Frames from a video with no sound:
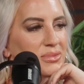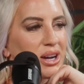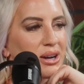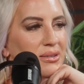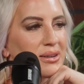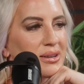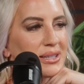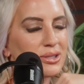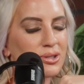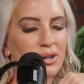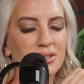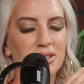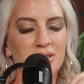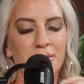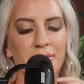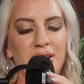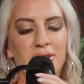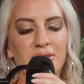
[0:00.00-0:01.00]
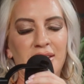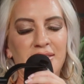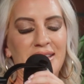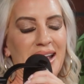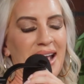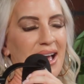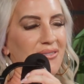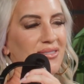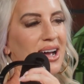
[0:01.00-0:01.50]
No. Does it matter that
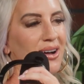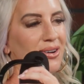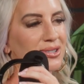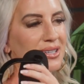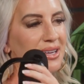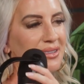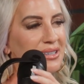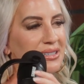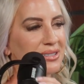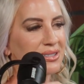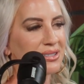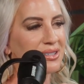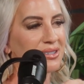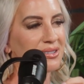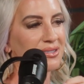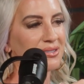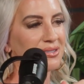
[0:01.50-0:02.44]
they have a house at least?